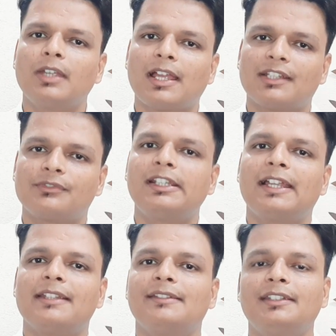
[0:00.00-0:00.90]
as well
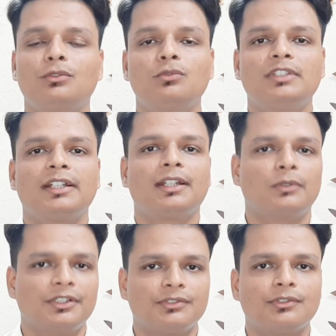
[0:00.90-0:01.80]
as the rules and
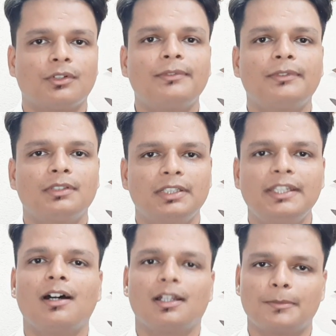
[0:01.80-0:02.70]
regulations of the
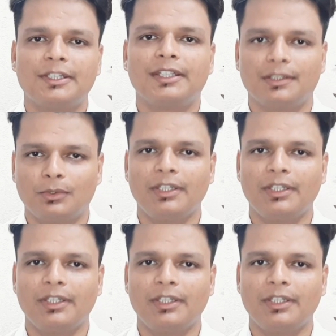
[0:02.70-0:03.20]
RBI.